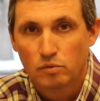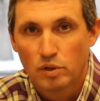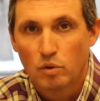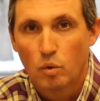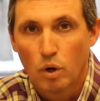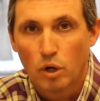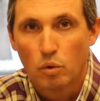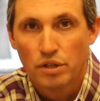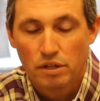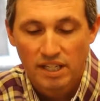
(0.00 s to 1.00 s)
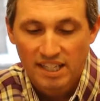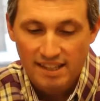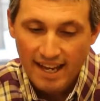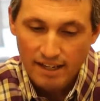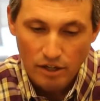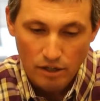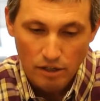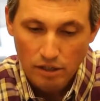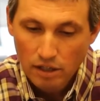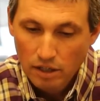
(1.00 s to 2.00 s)
We will work with you to get that
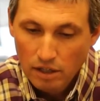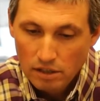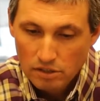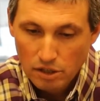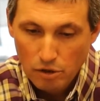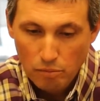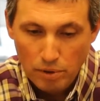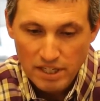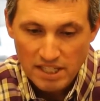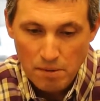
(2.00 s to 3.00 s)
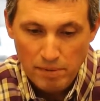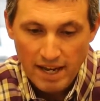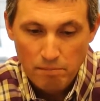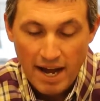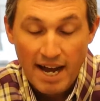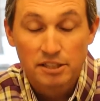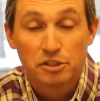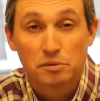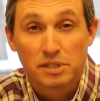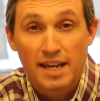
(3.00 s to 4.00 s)
done. So please keep that in mind.
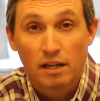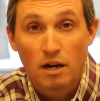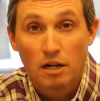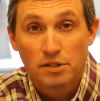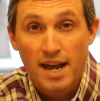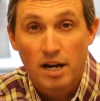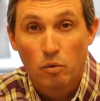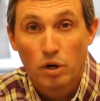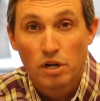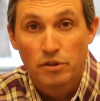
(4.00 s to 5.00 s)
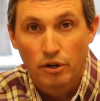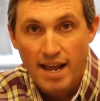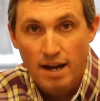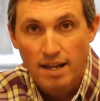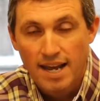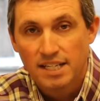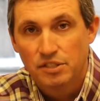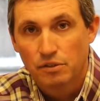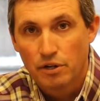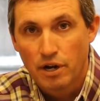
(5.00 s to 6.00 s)
Just stay in contact with your county
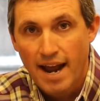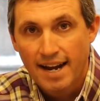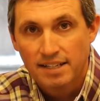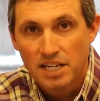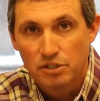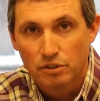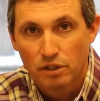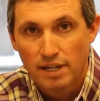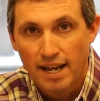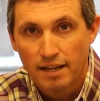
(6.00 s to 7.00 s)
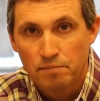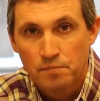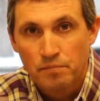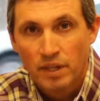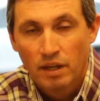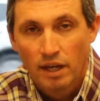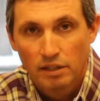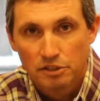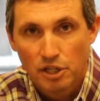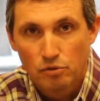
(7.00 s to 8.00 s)
agent or your ag teacher on that, and
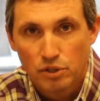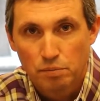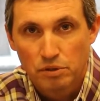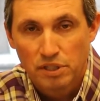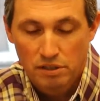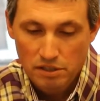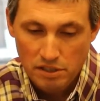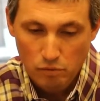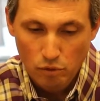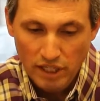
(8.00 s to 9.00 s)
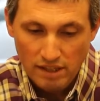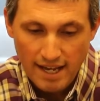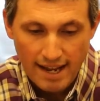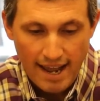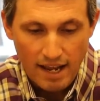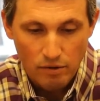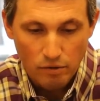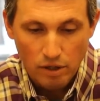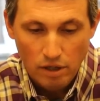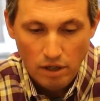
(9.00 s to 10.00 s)
the show superintendents, and we'll get that handled.